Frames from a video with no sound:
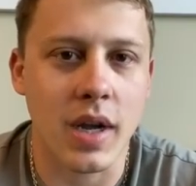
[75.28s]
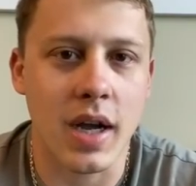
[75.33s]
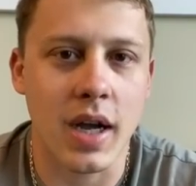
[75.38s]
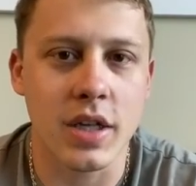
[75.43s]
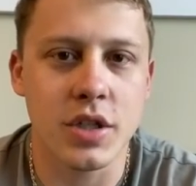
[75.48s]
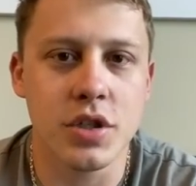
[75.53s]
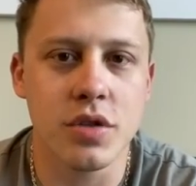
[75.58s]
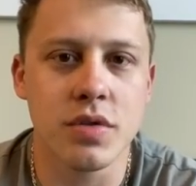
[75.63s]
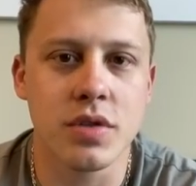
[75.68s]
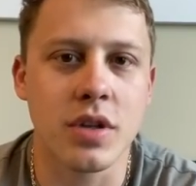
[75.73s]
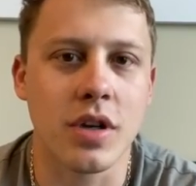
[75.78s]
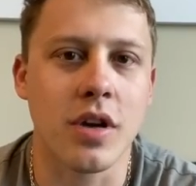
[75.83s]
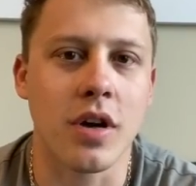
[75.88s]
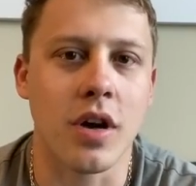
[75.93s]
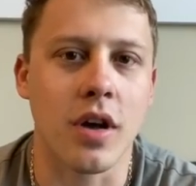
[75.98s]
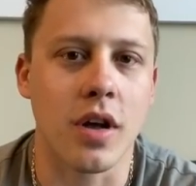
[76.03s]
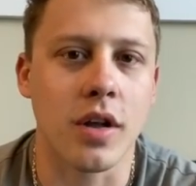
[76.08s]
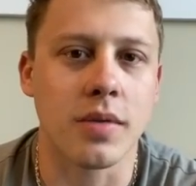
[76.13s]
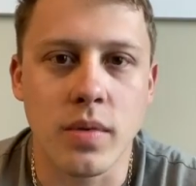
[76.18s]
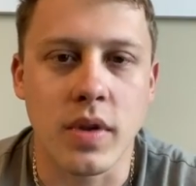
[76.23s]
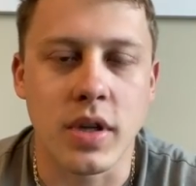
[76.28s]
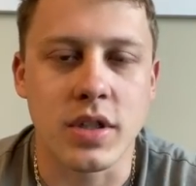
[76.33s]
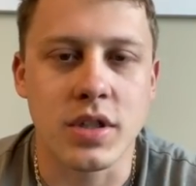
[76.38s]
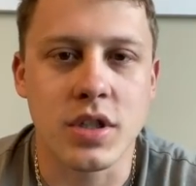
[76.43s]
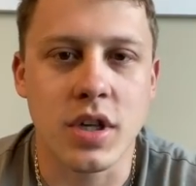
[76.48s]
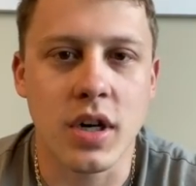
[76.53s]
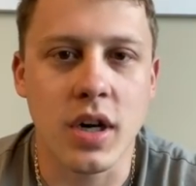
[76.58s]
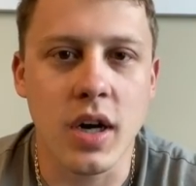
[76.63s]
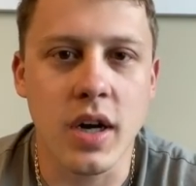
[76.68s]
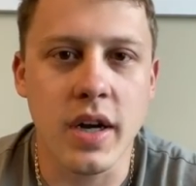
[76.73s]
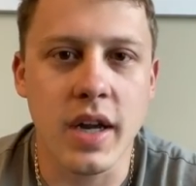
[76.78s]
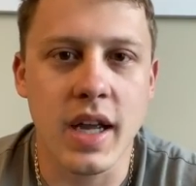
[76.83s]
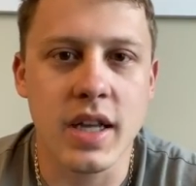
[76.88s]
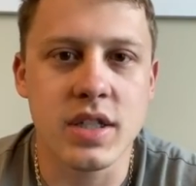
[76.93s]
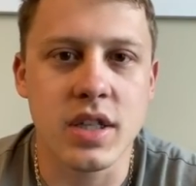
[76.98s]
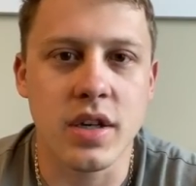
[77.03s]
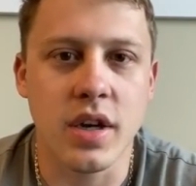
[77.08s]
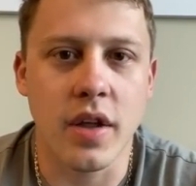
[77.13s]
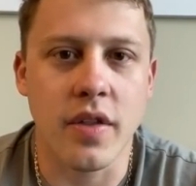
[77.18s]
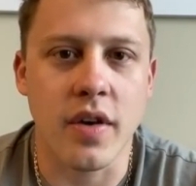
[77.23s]
I choose to call. The turn is
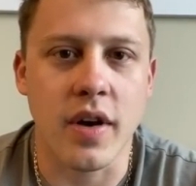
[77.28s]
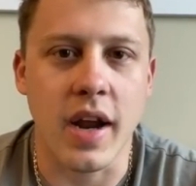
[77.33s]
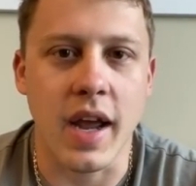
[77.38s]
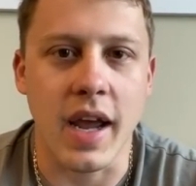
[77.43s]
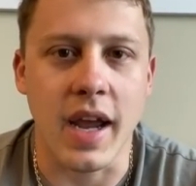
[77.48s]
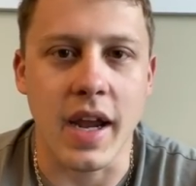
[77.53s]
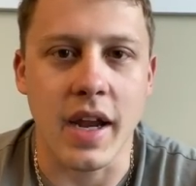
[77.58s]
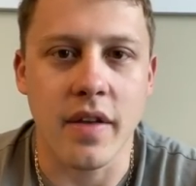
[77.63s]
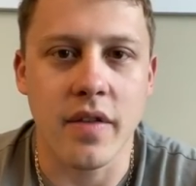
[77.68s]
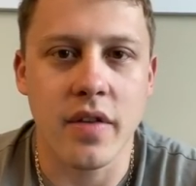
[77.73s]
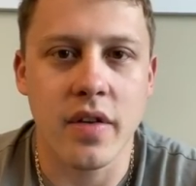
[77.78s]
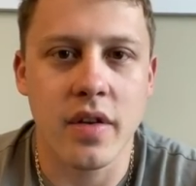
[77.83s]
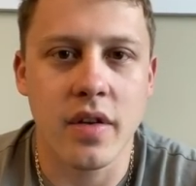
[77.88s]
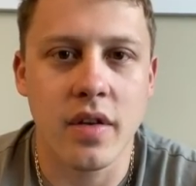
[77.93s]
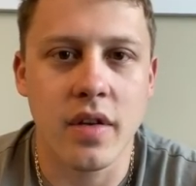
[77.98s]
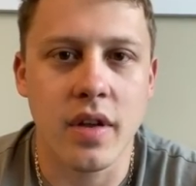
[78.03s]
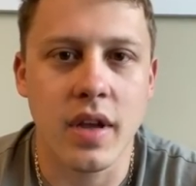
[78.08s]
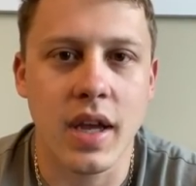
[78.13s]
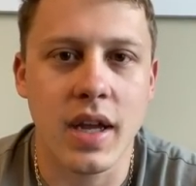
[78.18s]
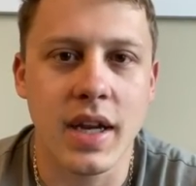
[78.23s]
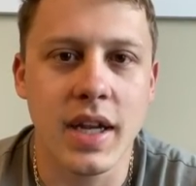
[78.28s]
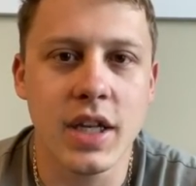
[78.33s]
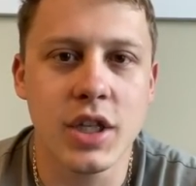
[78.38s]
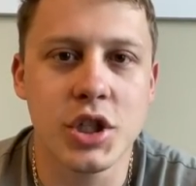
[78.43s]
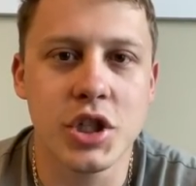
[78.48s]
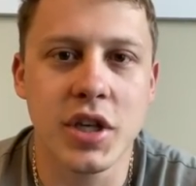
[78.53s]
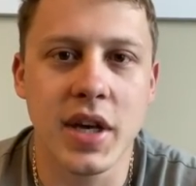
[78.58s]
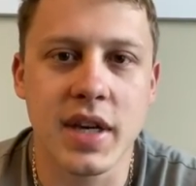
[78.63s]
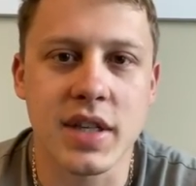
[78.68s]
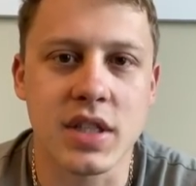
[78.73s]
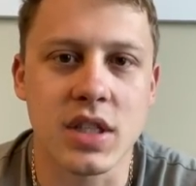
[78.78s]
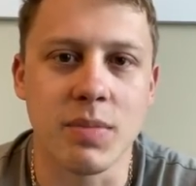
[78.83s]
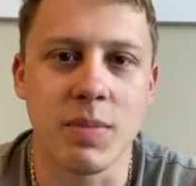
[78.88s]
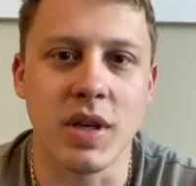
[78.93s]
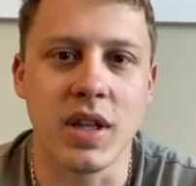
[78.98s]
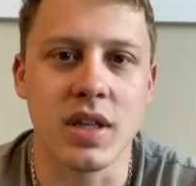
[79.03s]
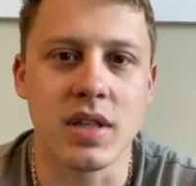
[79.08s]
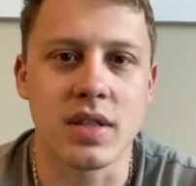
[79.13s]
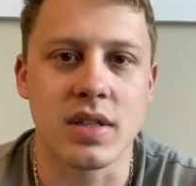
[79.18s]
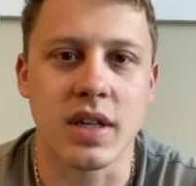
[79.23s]
another 8, and he checks to me
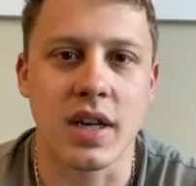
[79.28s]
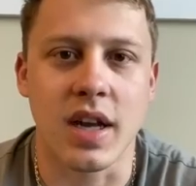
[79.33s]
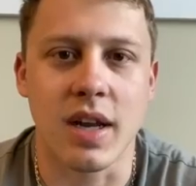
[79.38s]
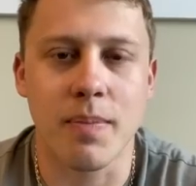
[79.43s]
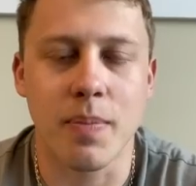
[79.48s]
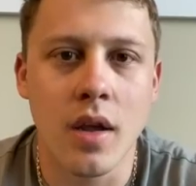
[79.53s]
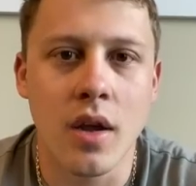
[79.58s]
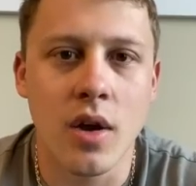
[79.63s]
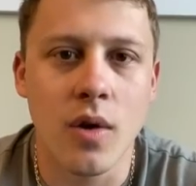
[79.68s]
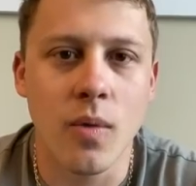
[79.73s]
this time.